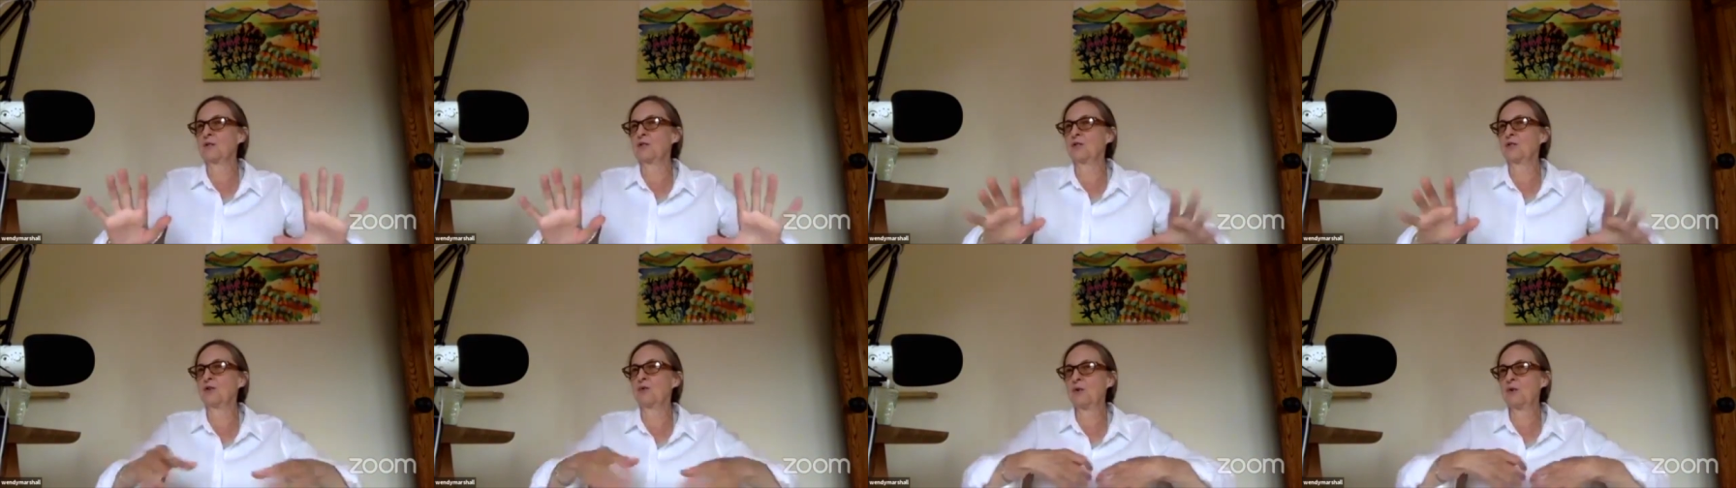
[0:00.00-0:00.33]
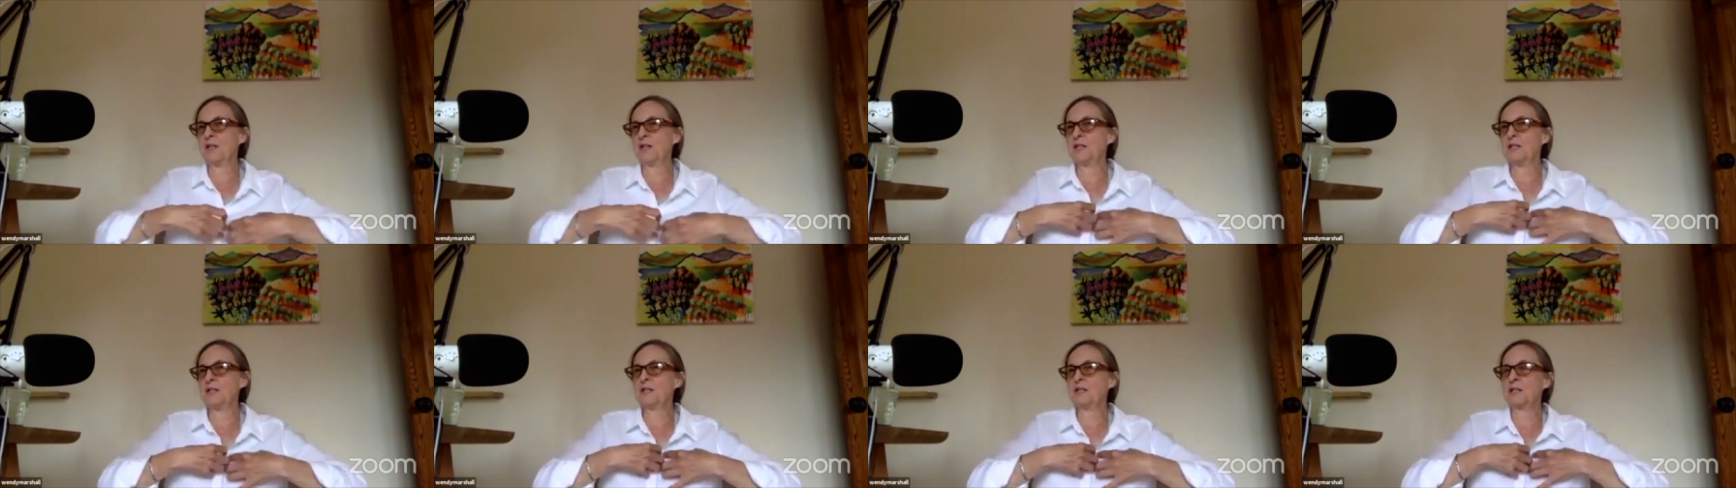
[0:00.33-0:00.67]
You're
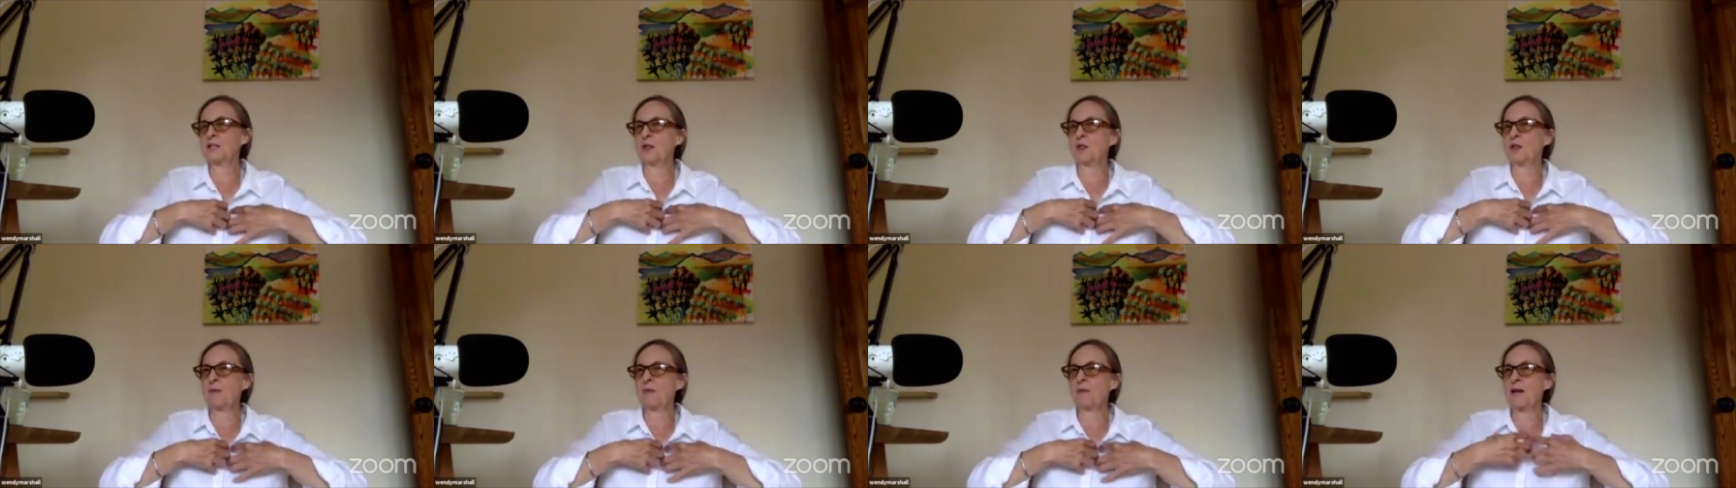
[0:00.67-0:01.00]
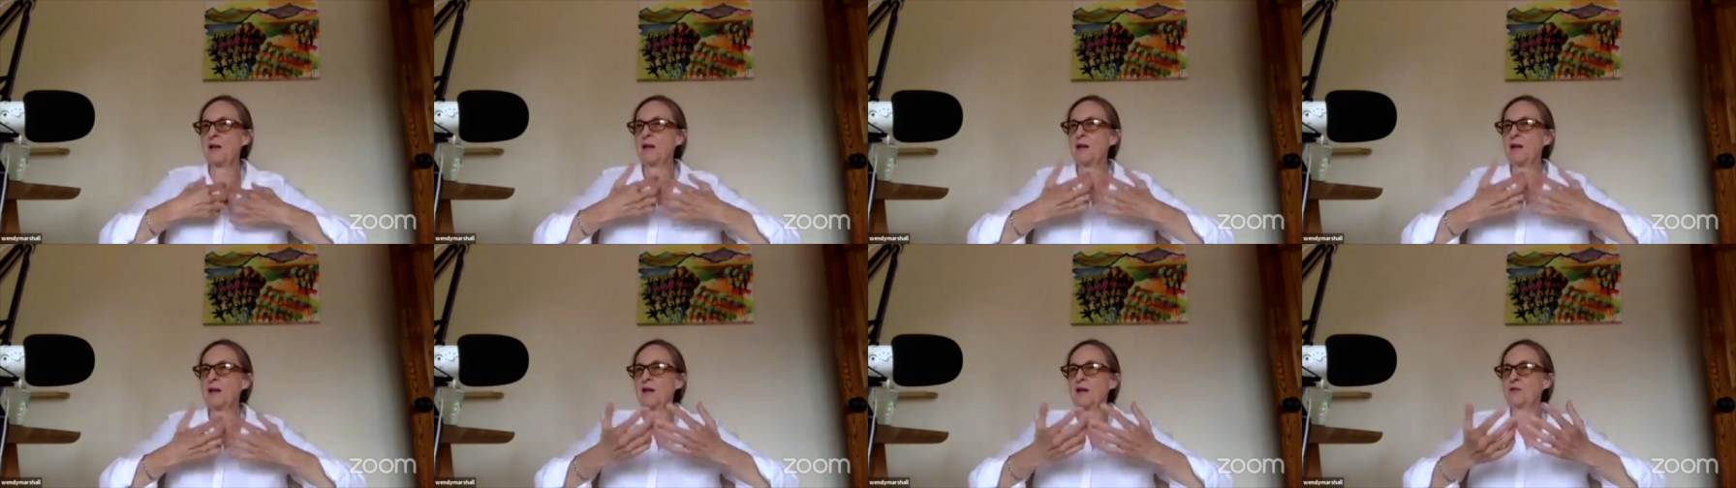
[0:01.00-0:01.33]
releasing the
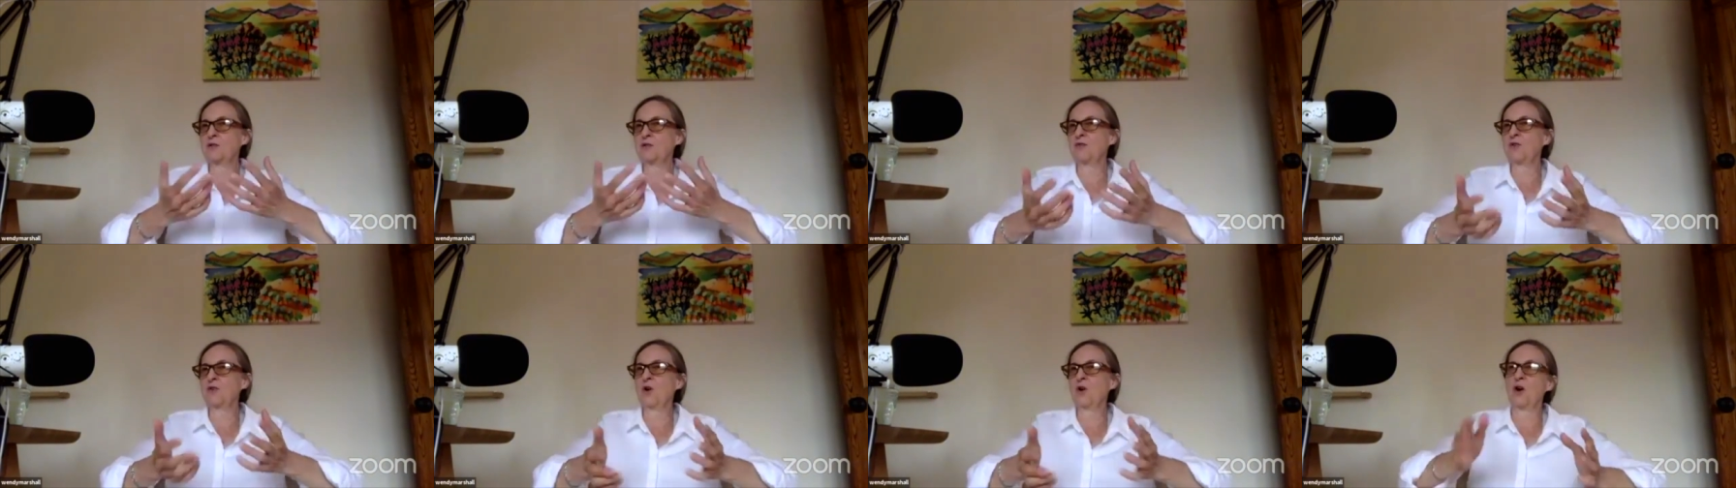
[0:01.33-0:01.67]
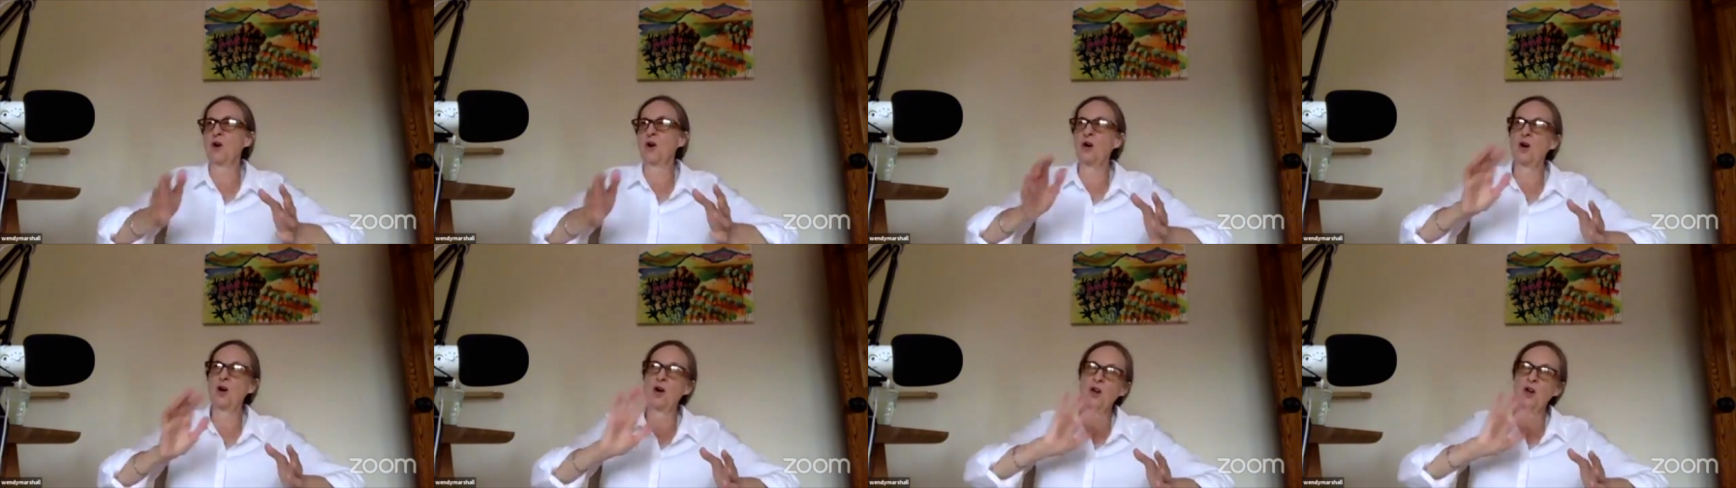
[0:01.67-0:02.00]
pain out of your
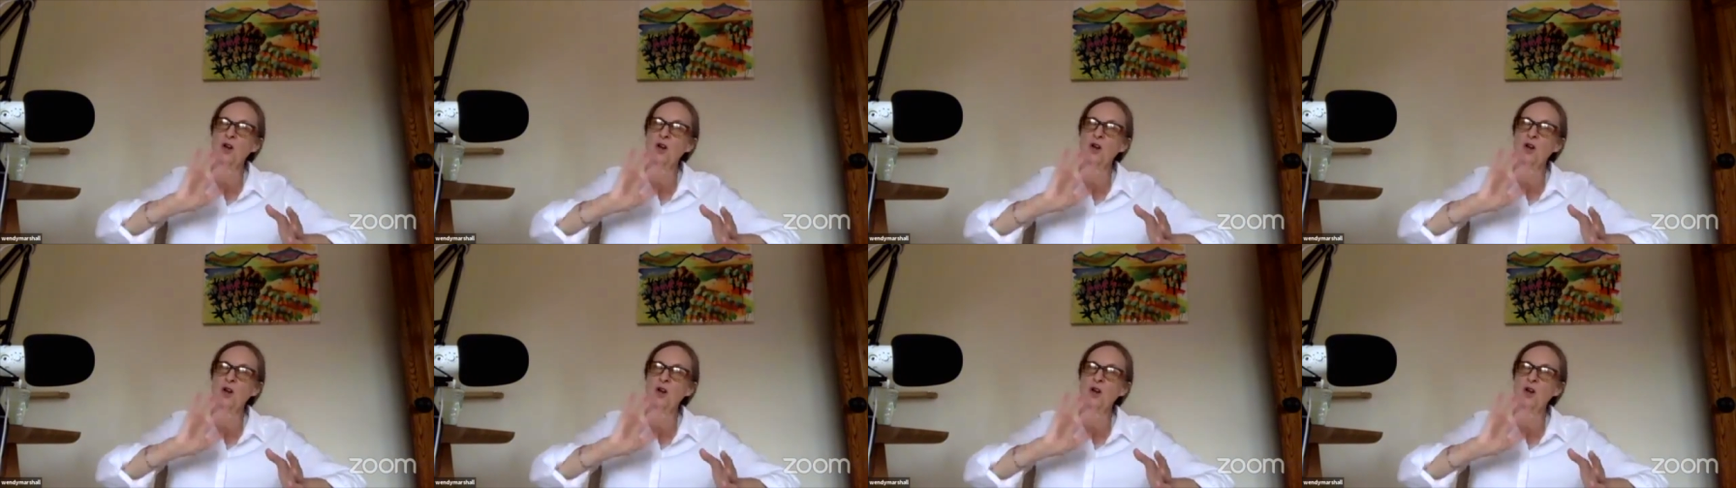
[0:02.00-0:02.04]
heart,